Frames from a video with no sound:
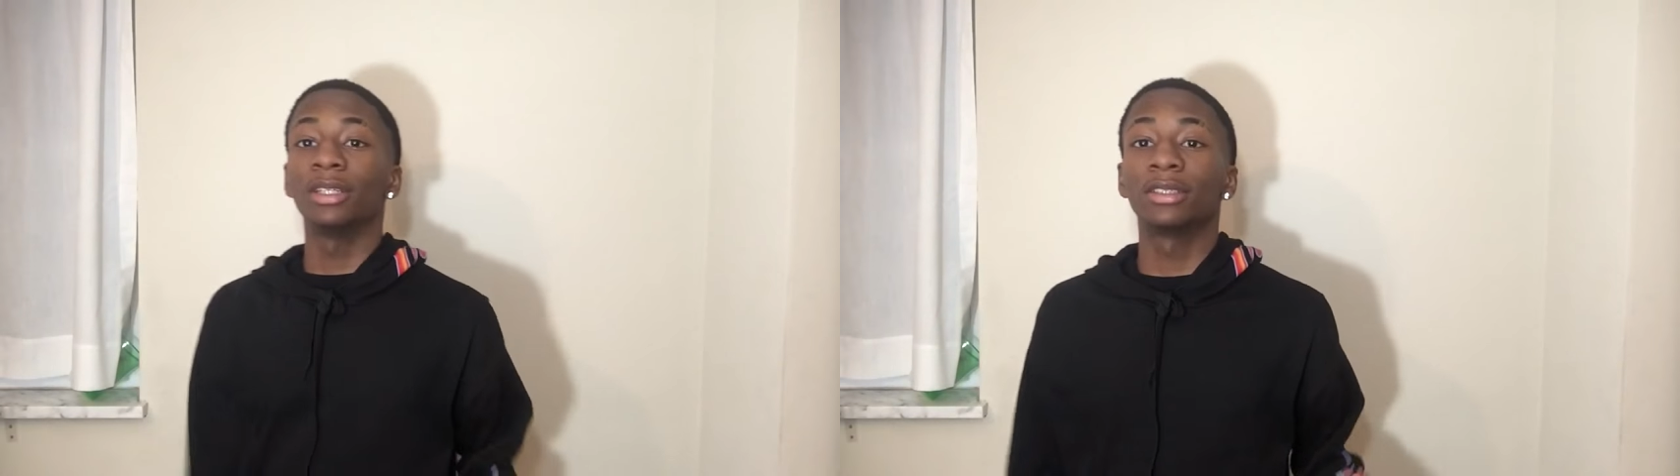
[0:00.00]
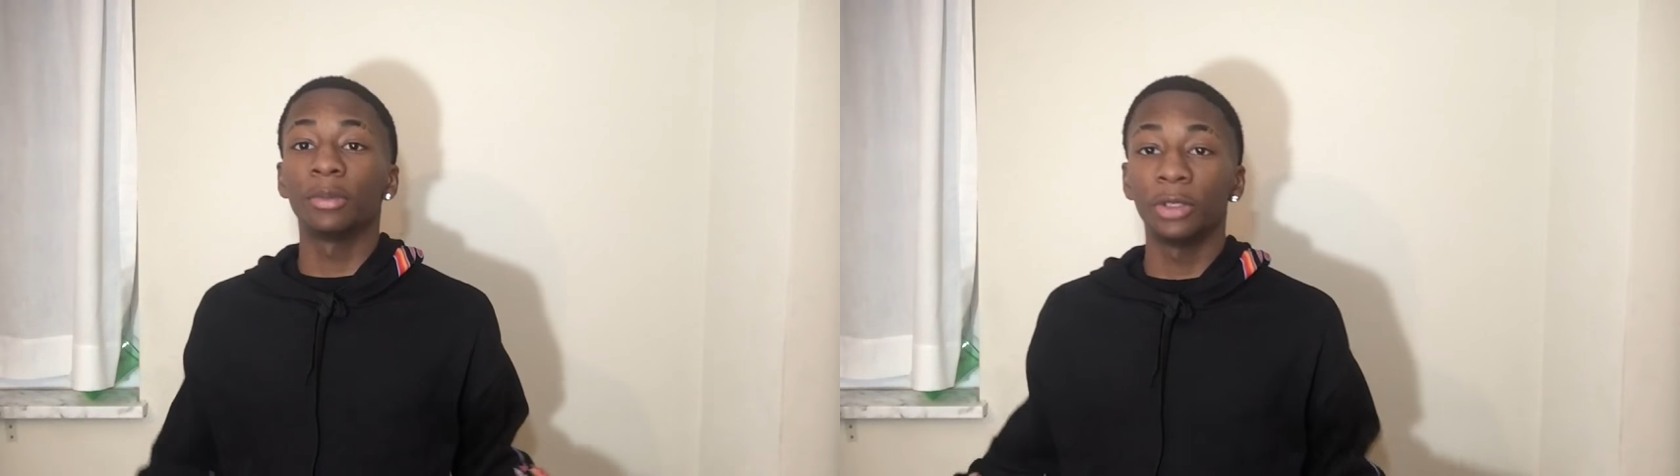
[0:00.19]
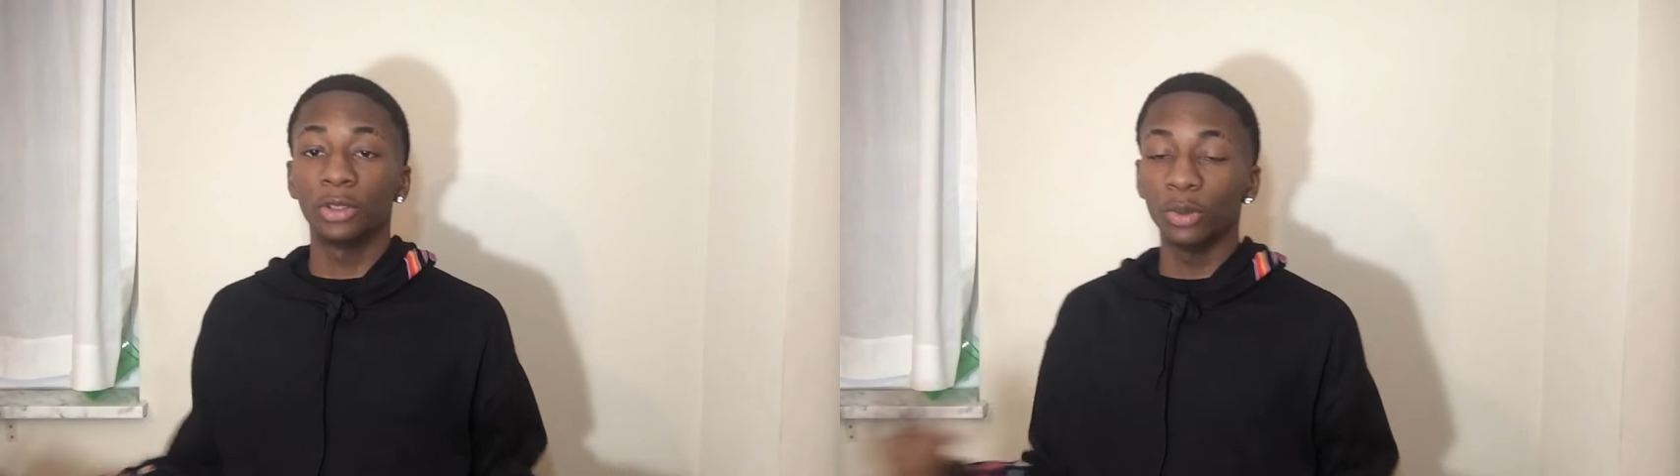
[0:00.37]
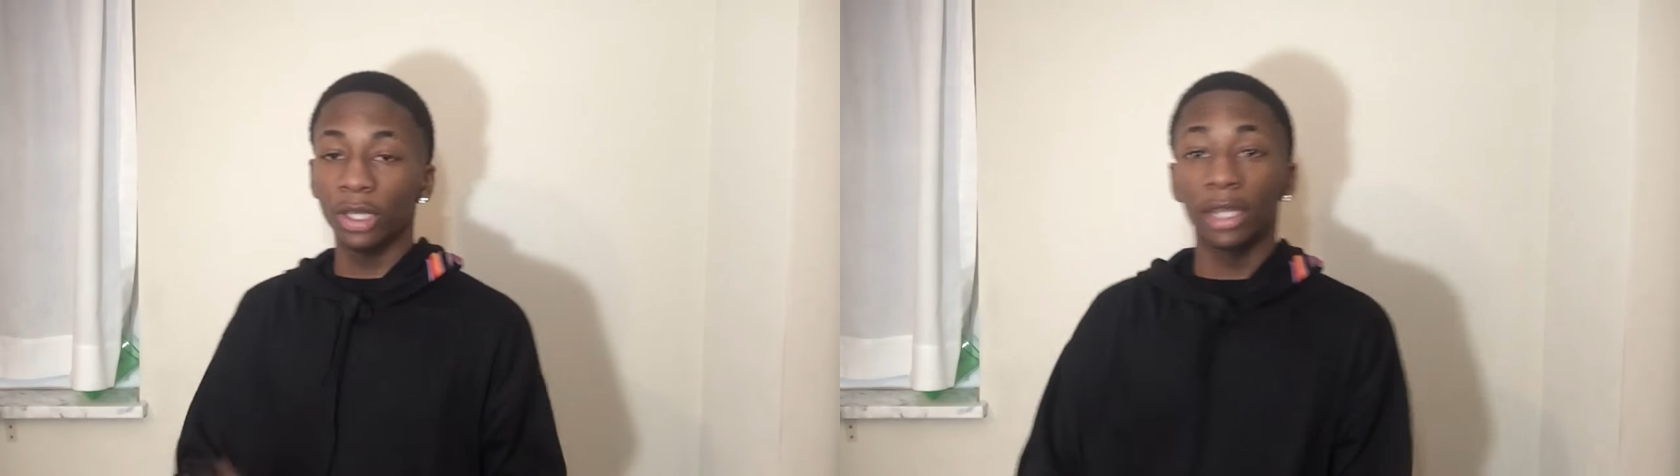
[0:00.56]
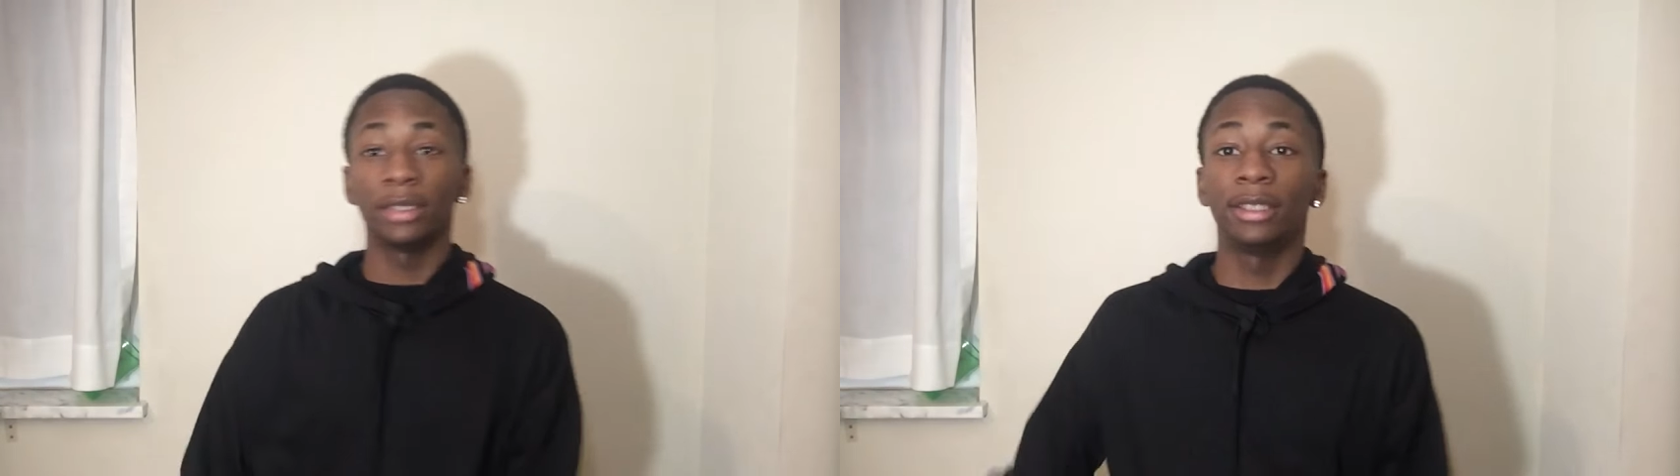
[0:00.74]
things coming in
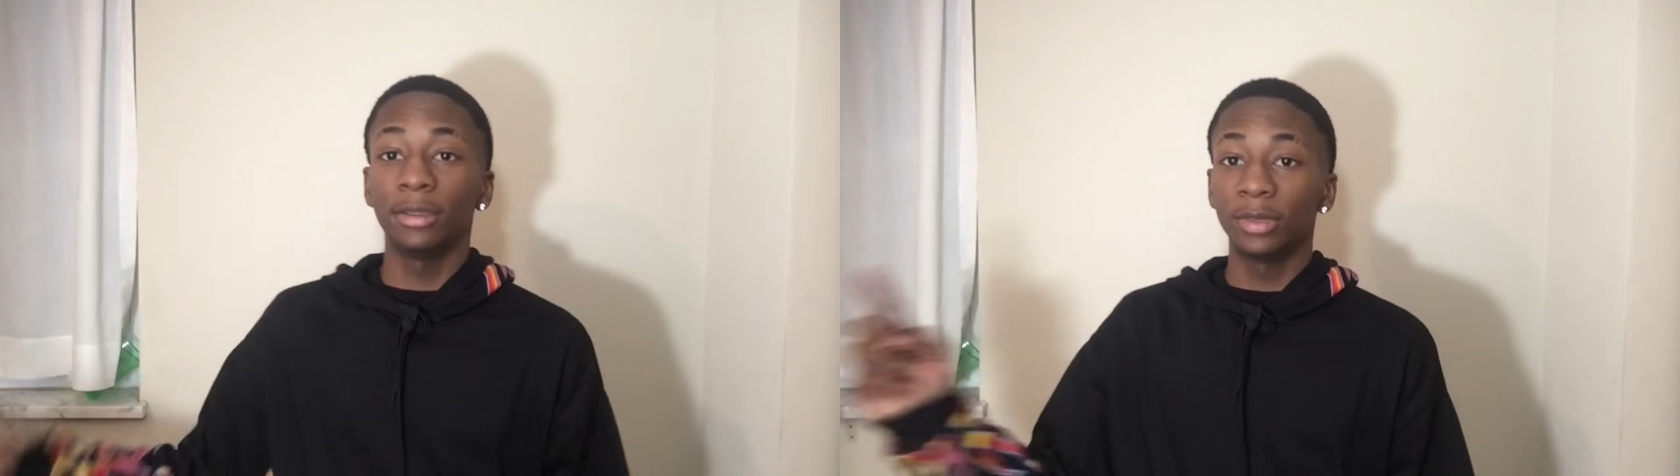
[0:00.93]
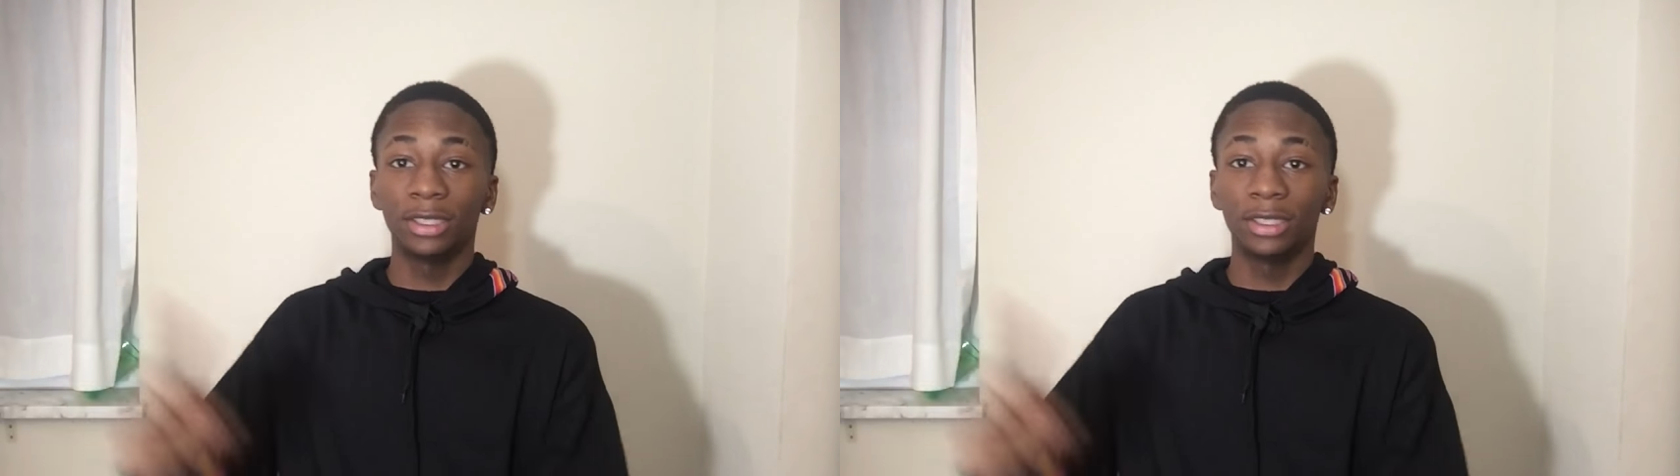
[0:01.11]
2018.